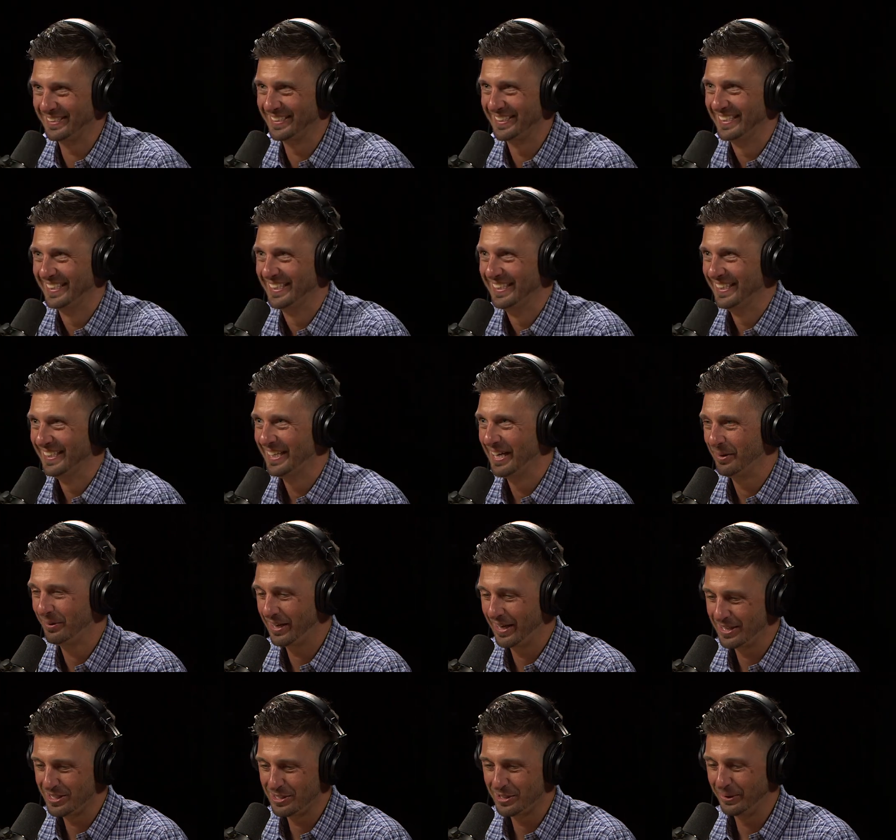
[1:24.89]
No.
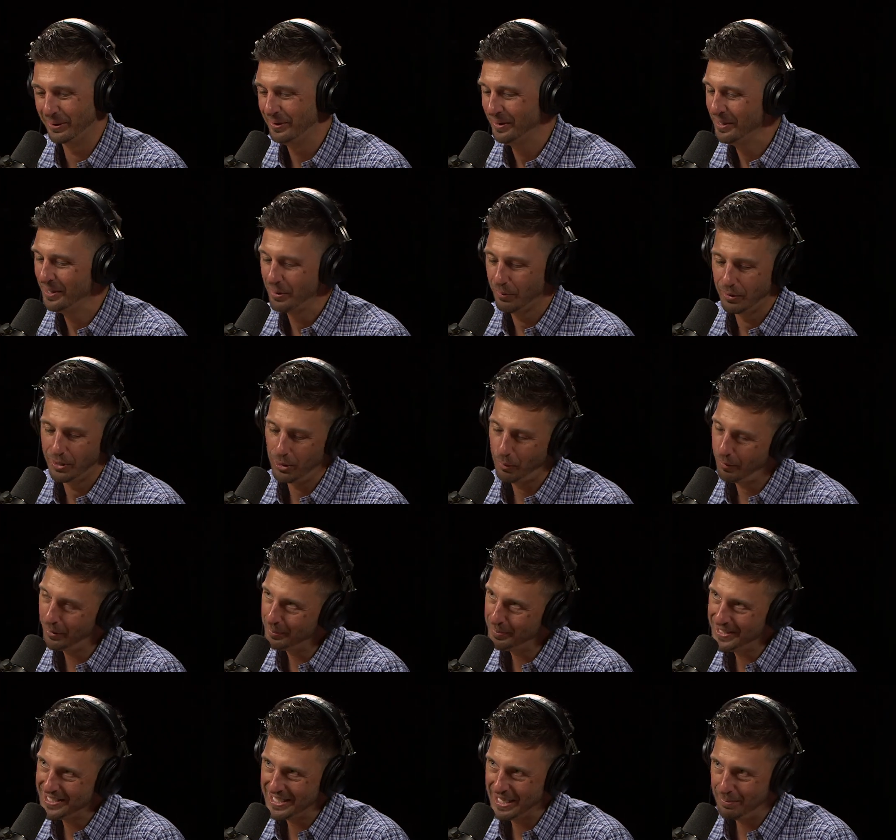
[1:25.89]
Okay, like so that. we don't want
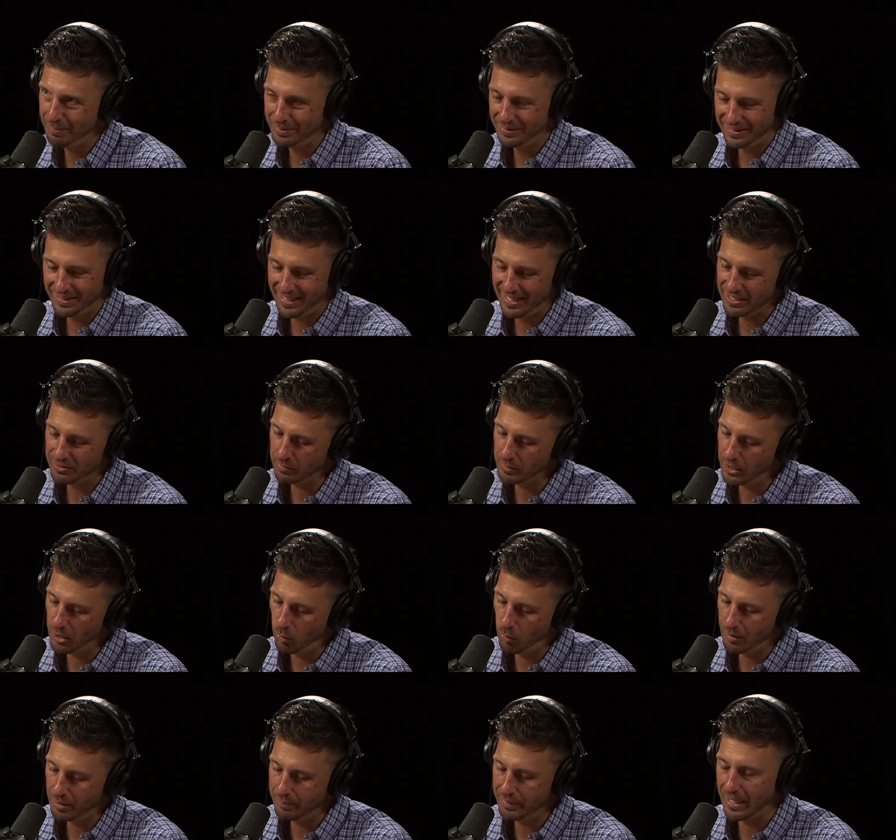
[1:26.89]
to be skipping things. We
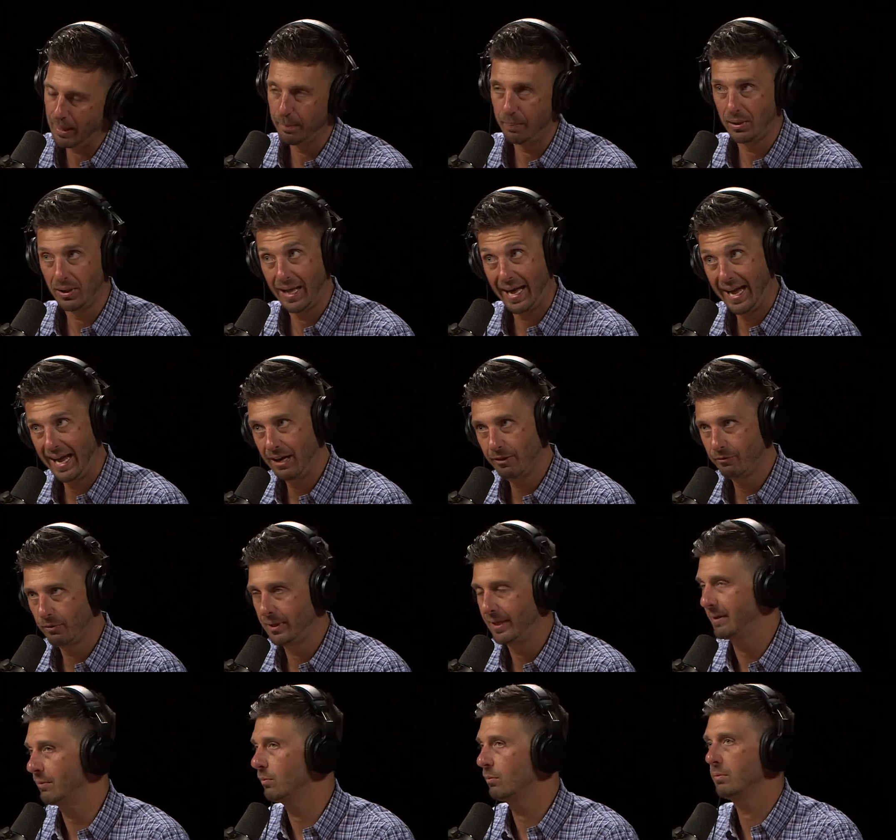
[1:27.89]
don't want to be applying for
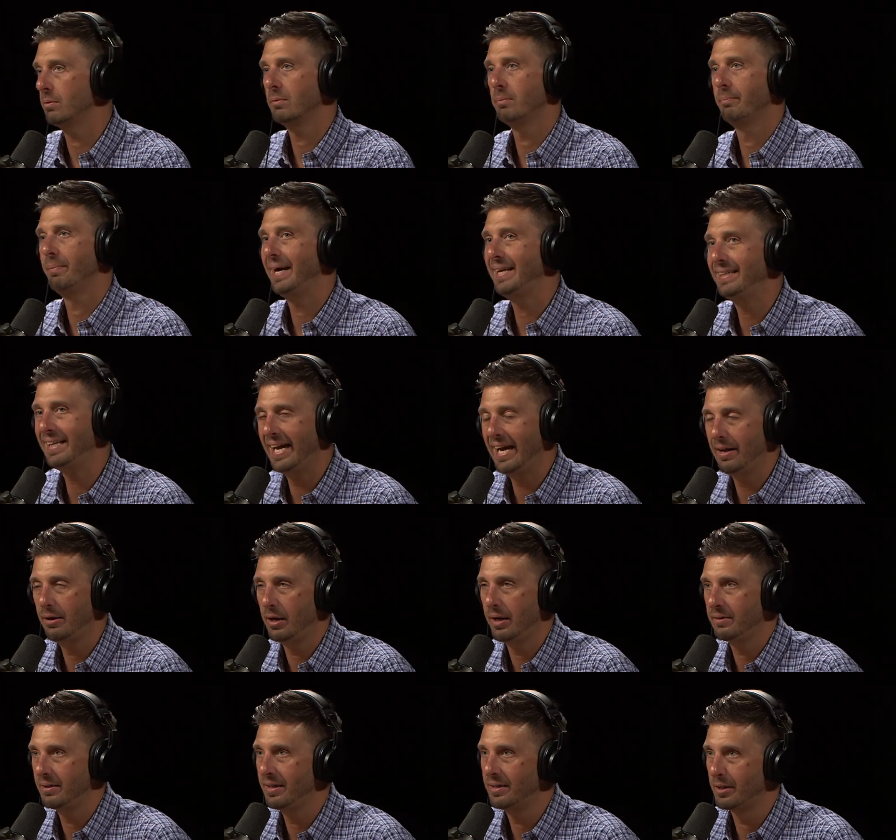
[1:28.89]
like my dad
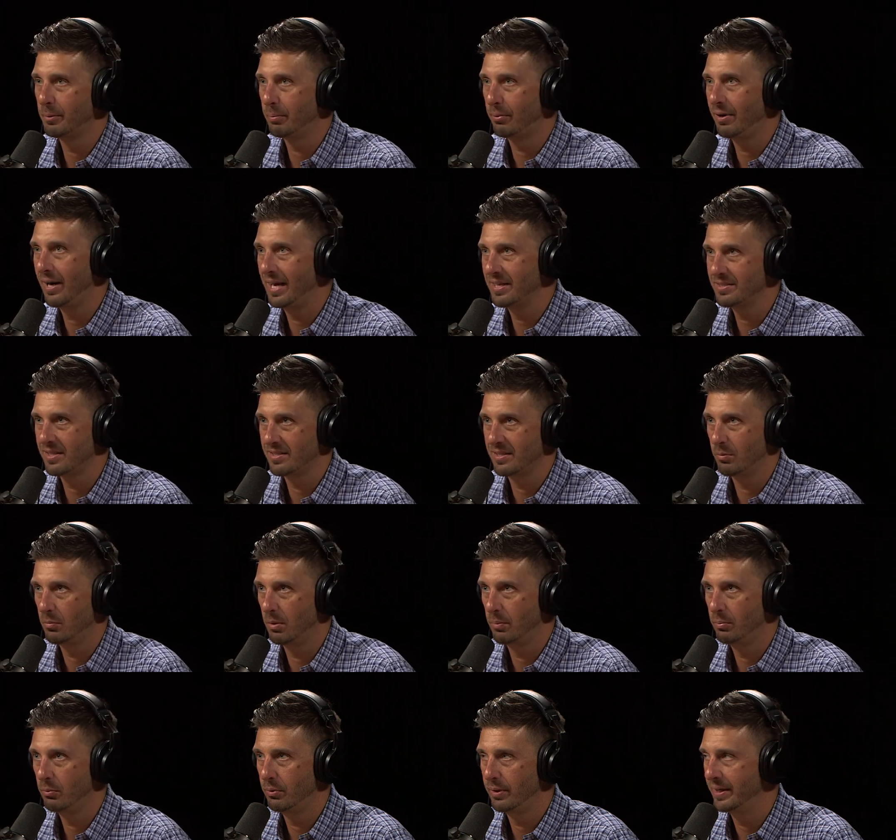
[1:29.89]
in the process mm-hmm. at
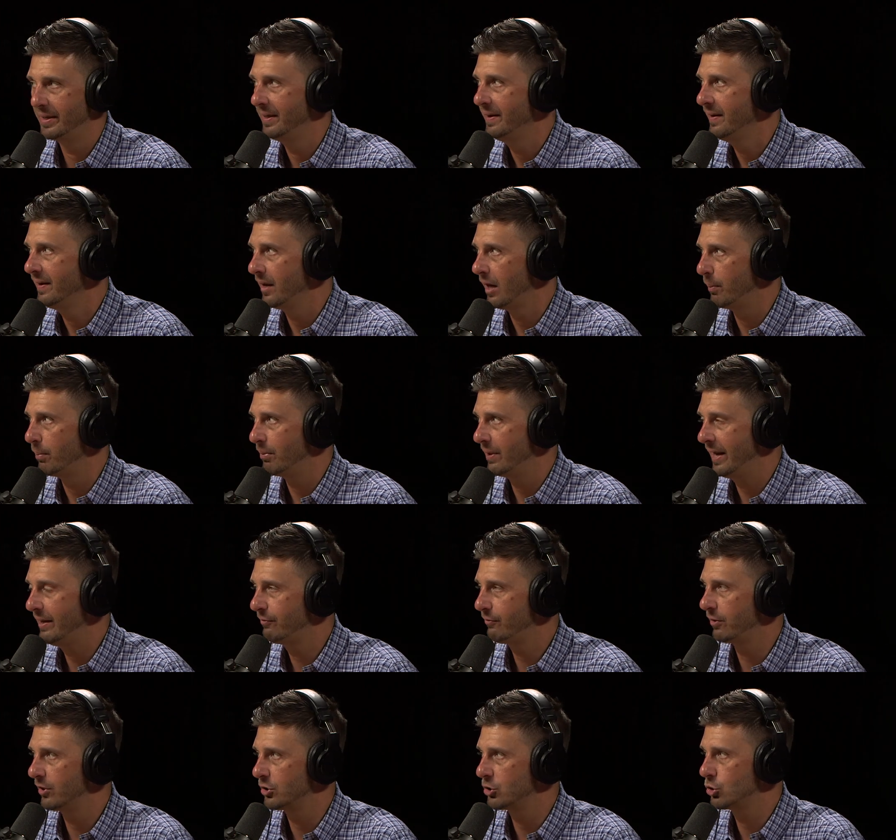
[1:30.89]
one point
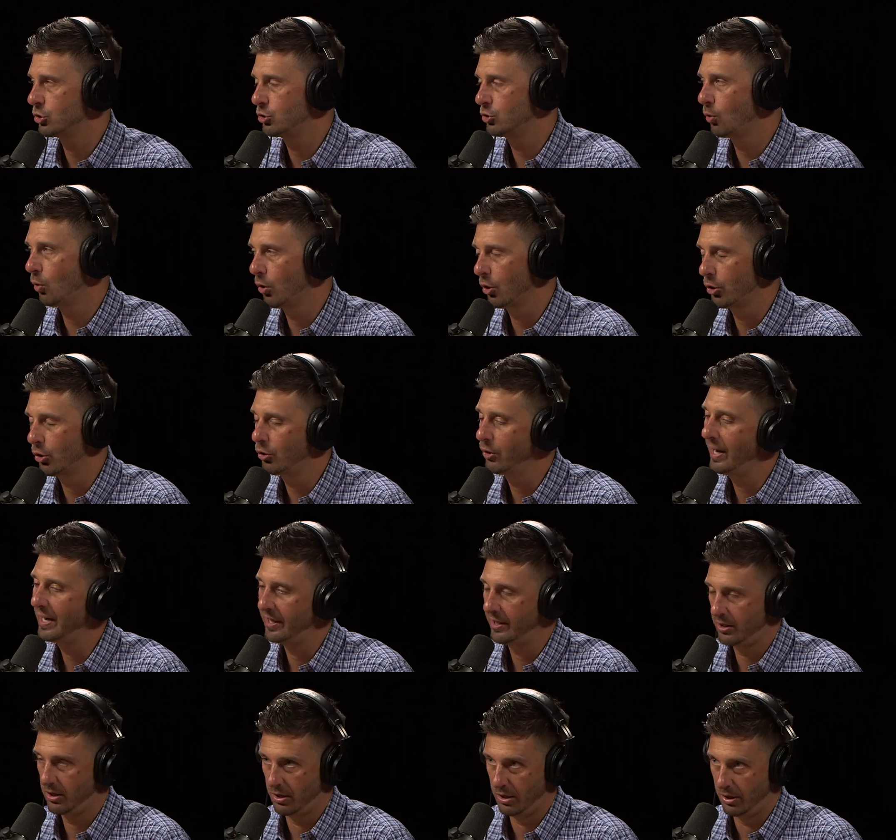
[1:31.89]
applied for a store
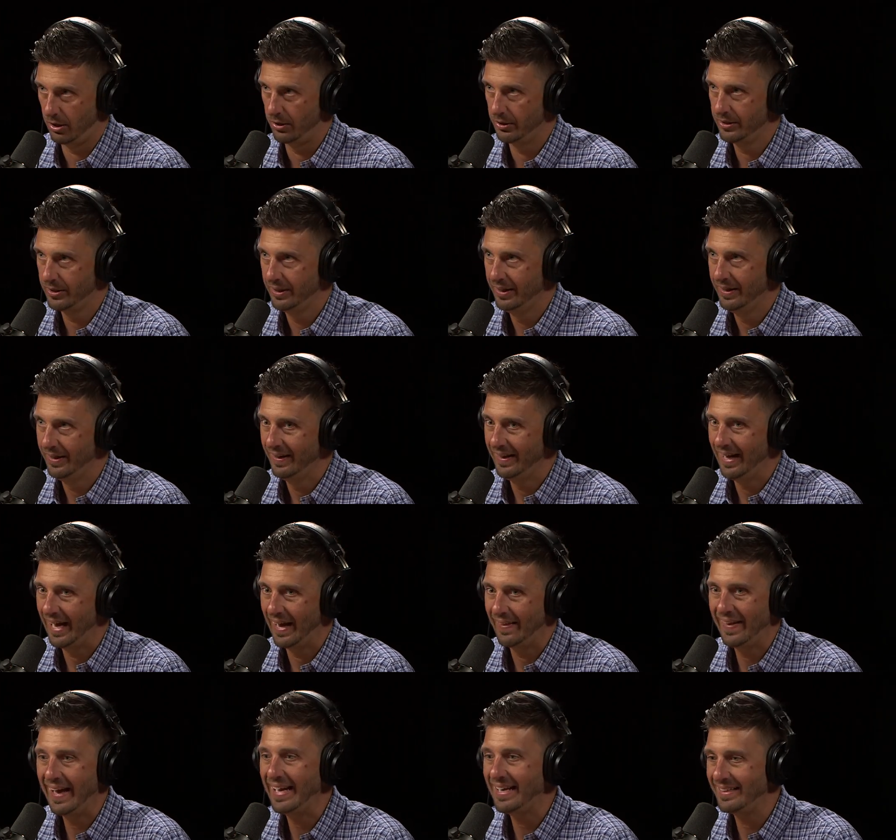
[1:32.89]
credit card, mm-hmm.
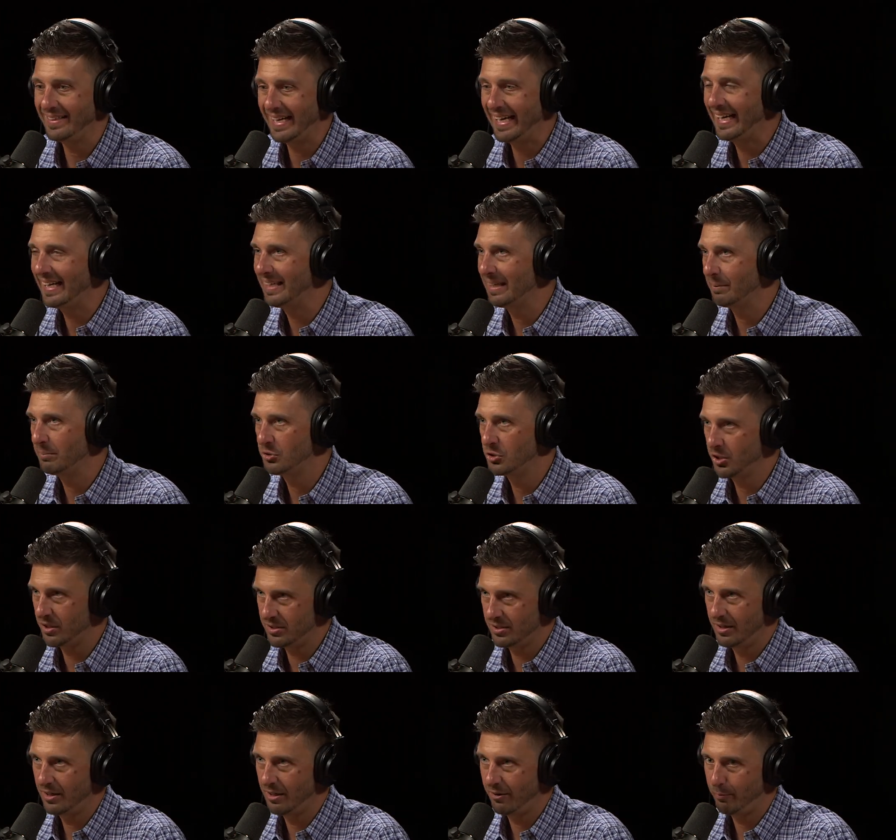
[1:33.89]
and that dinged him
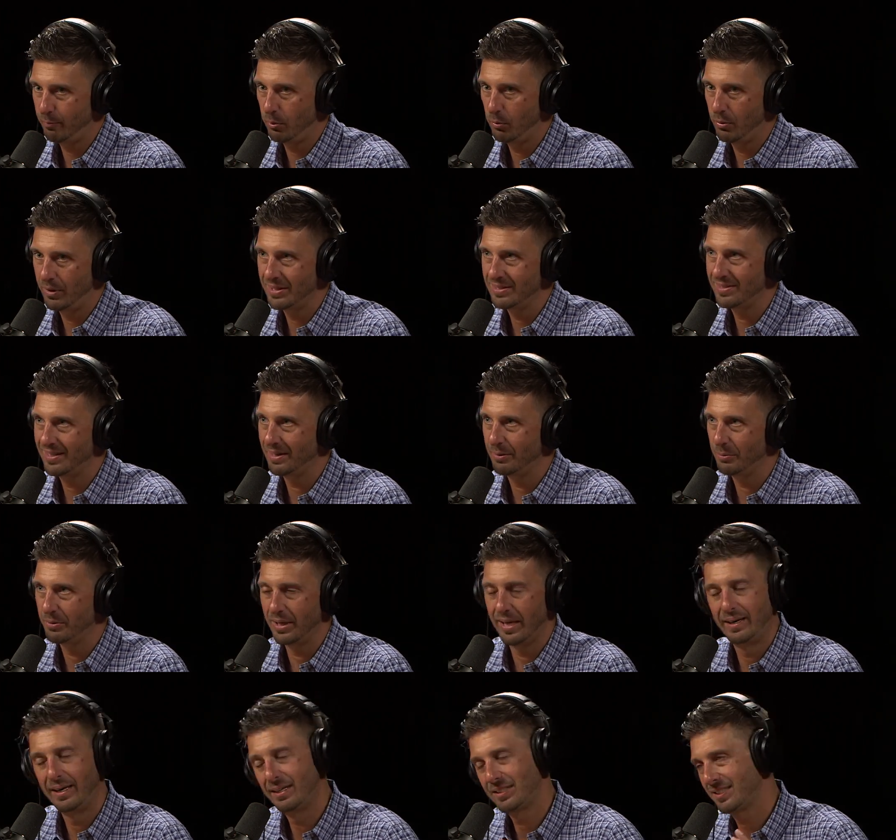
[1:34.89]
just enough points that it
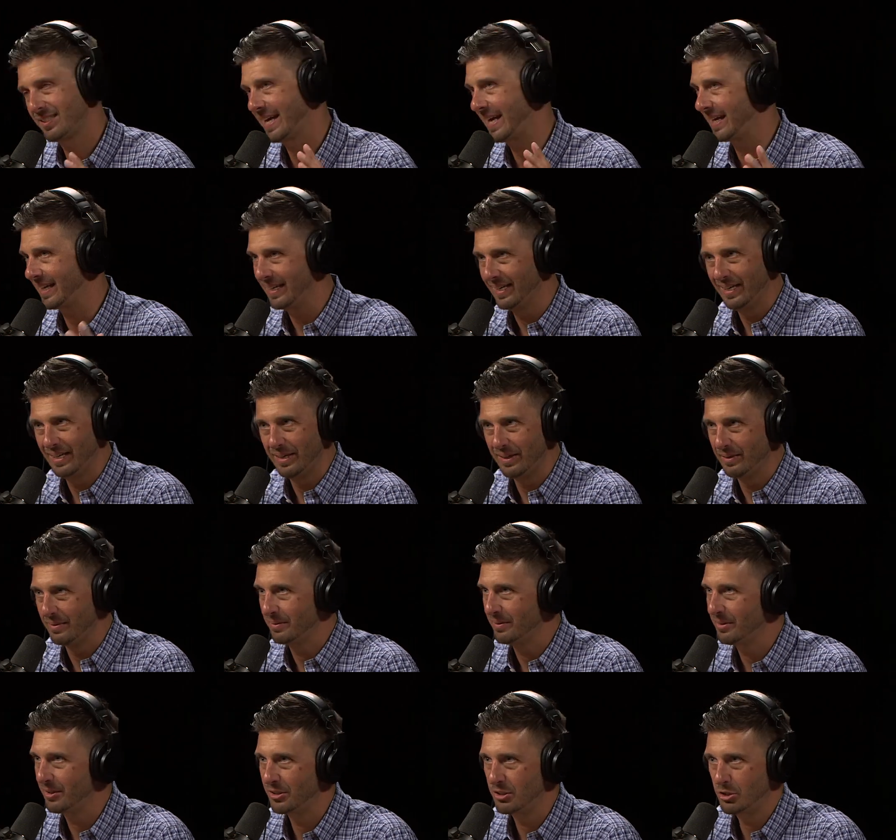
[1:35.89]
was. And it's like
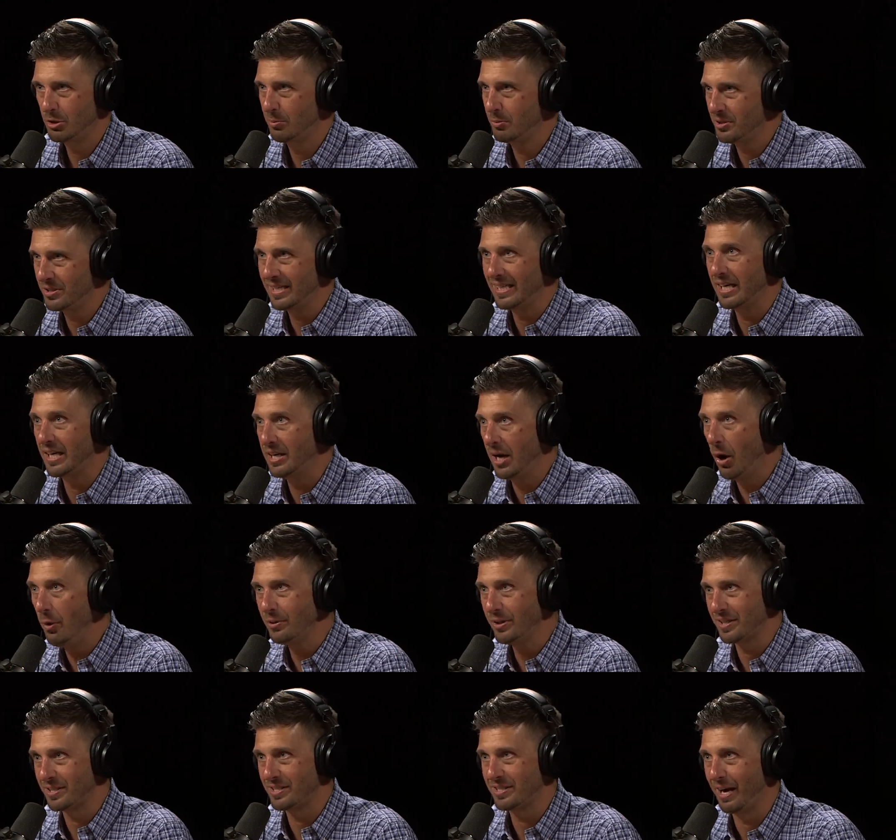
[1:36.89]
Mm-hmm. consumers need to
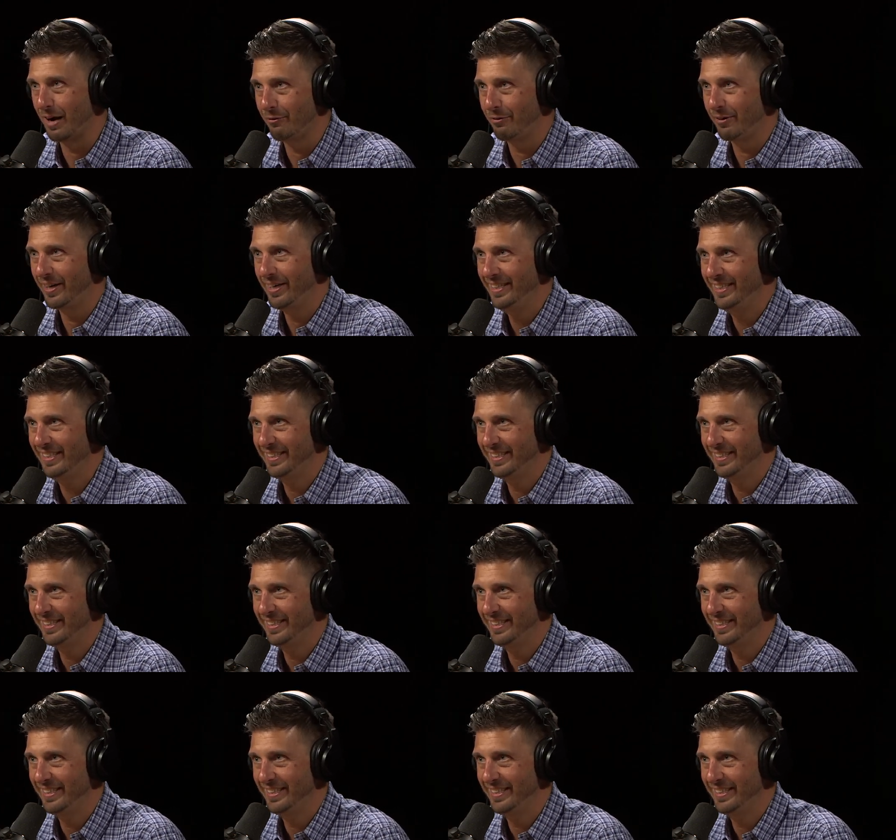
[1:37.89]
know this stuff, yeah. right?